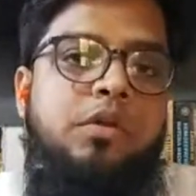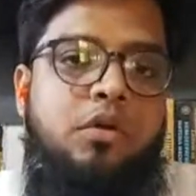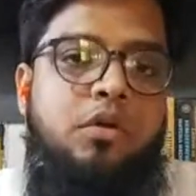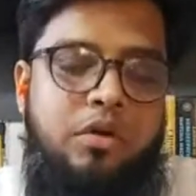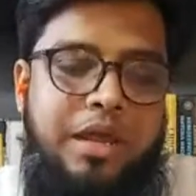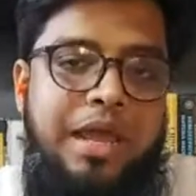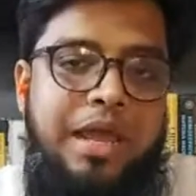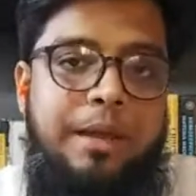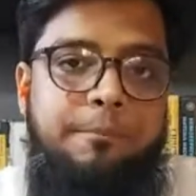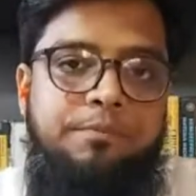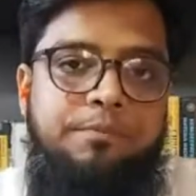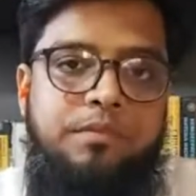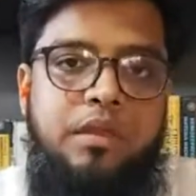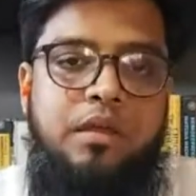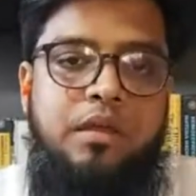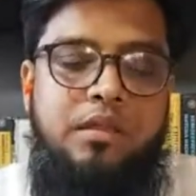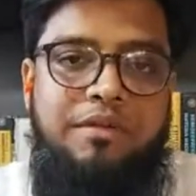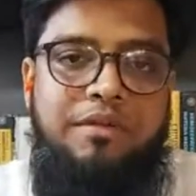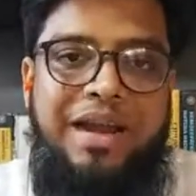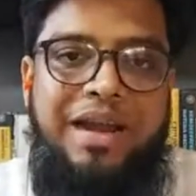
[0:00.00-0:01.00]
Okay,
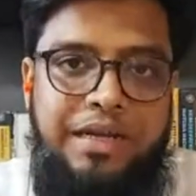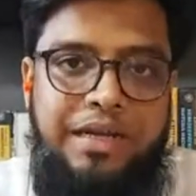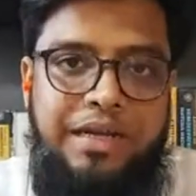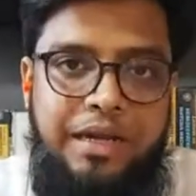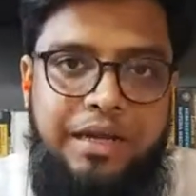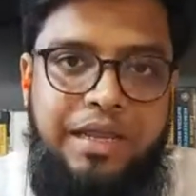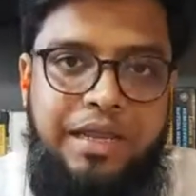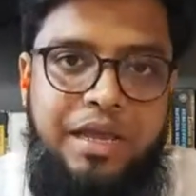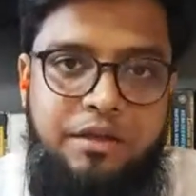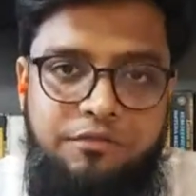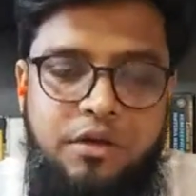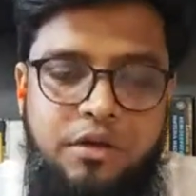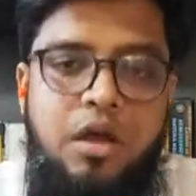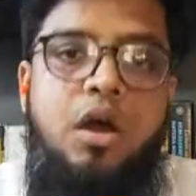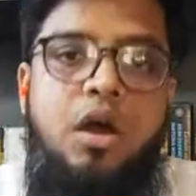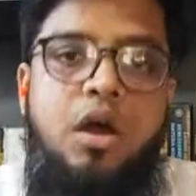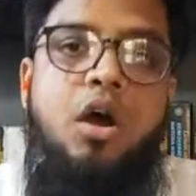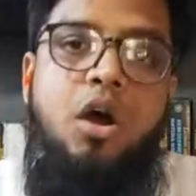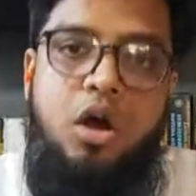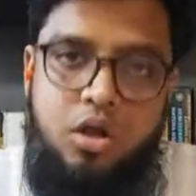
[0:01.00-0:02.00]
the vitality have
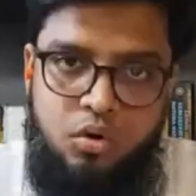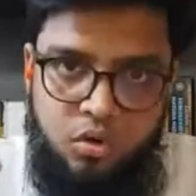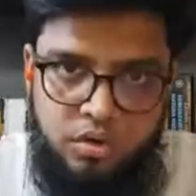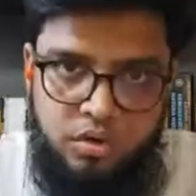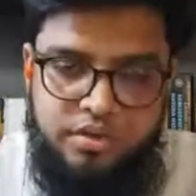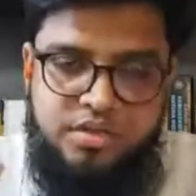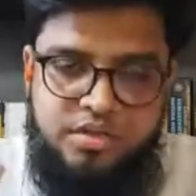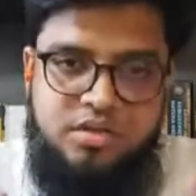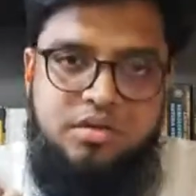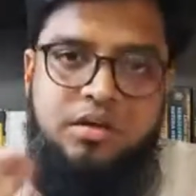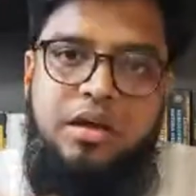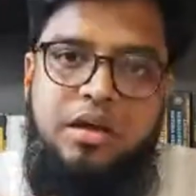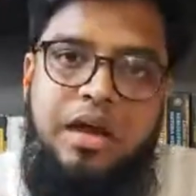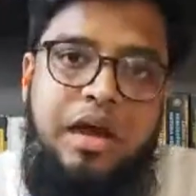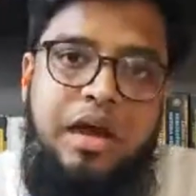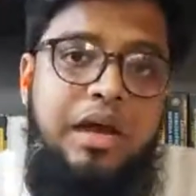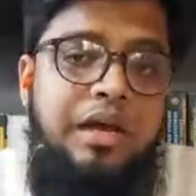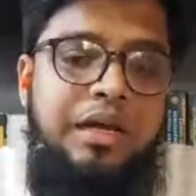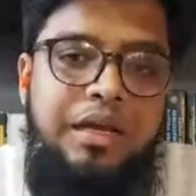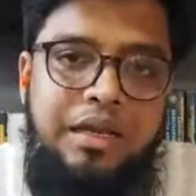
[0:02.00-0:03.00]
aroused
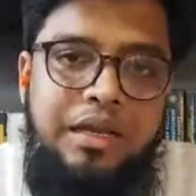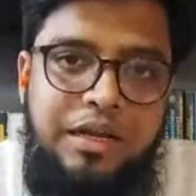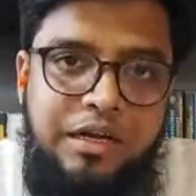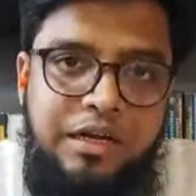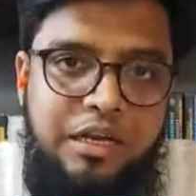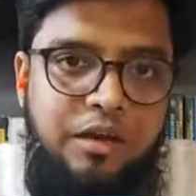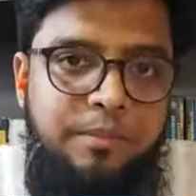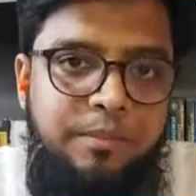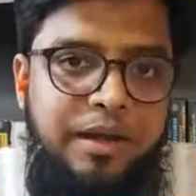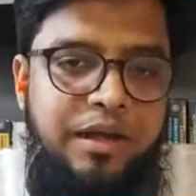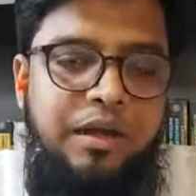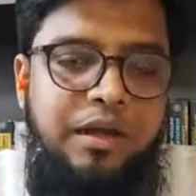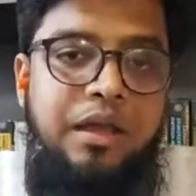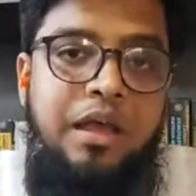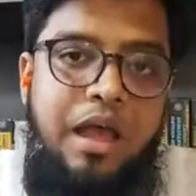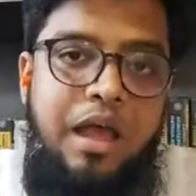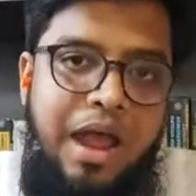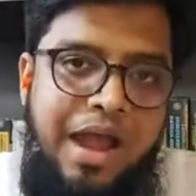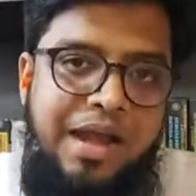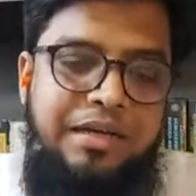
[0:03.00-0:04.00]
a little
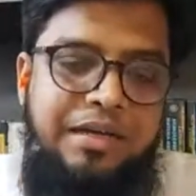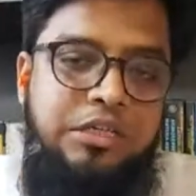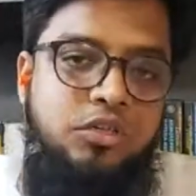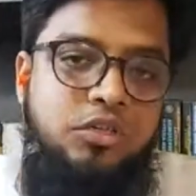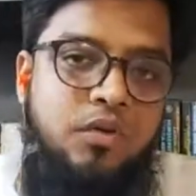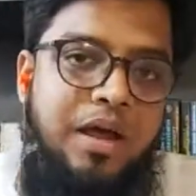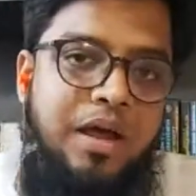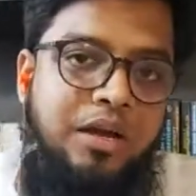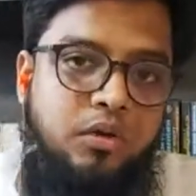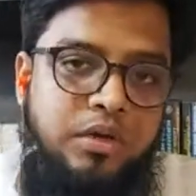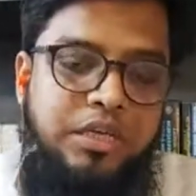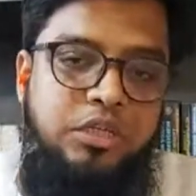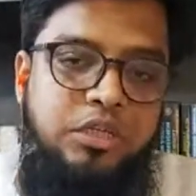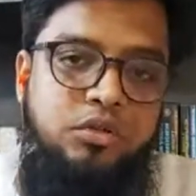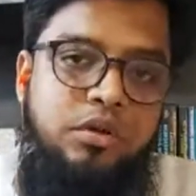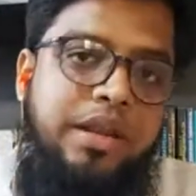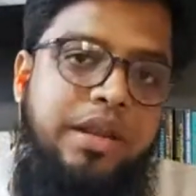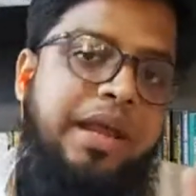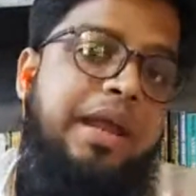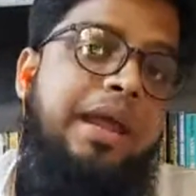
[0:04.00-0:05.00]
bit, and you are going
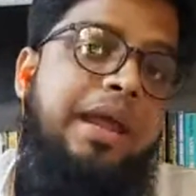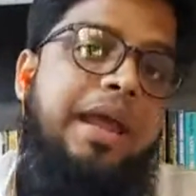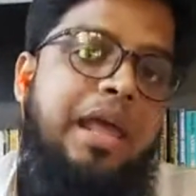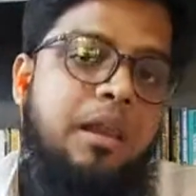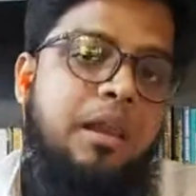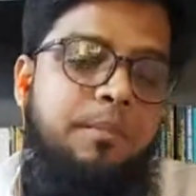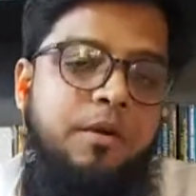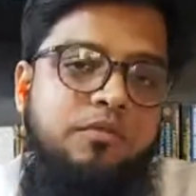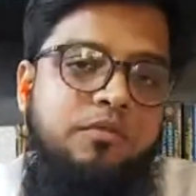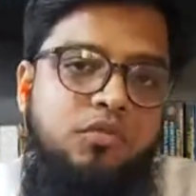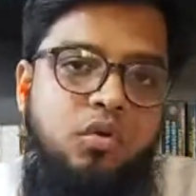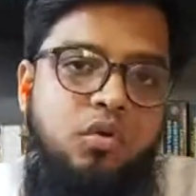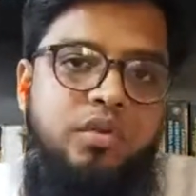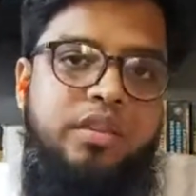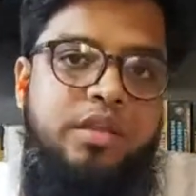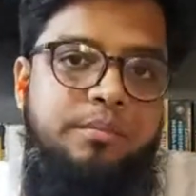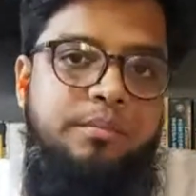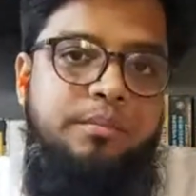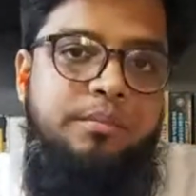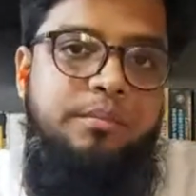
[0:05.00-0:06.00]
to take help of
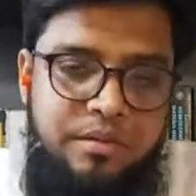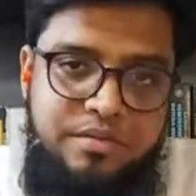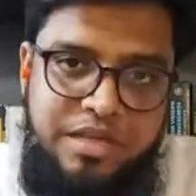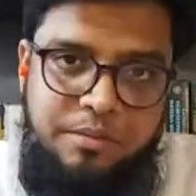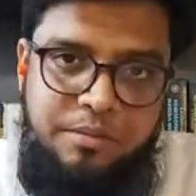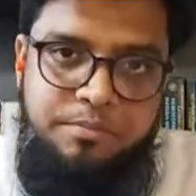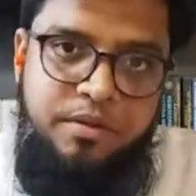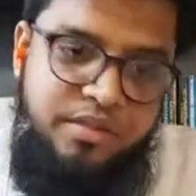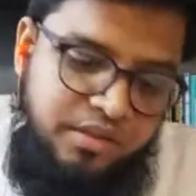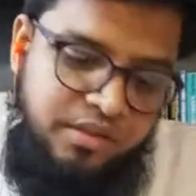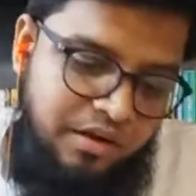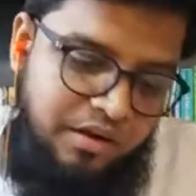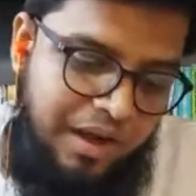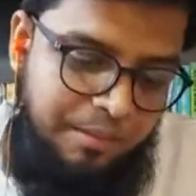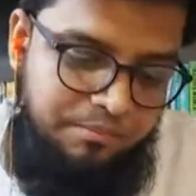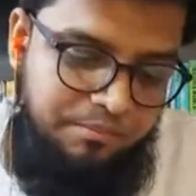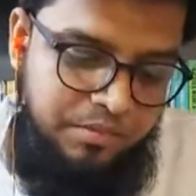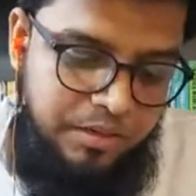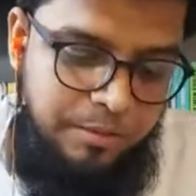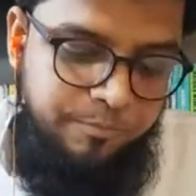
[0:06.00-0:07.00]
those symptoms and
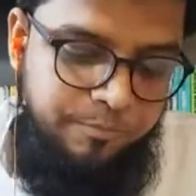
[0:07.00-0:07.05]
prescribe.